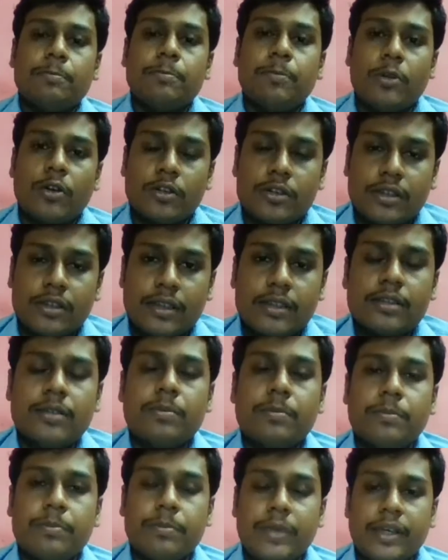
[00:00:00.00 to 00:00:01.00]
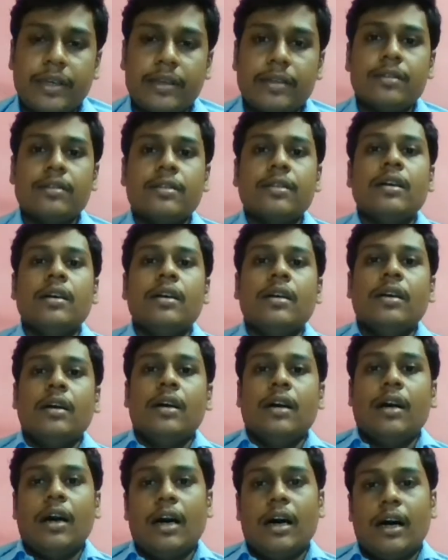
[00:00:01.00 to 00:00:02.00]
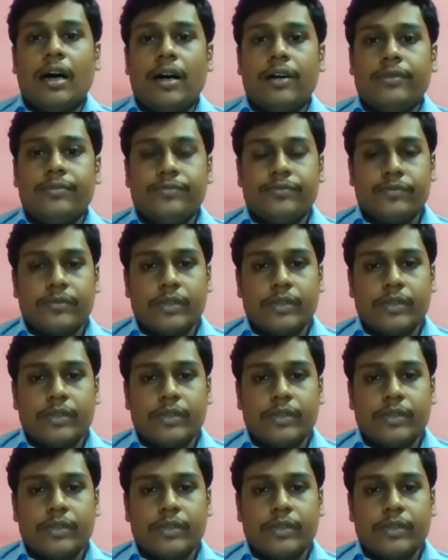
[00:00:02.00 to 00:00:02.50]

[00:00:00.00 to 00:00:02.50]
process means um,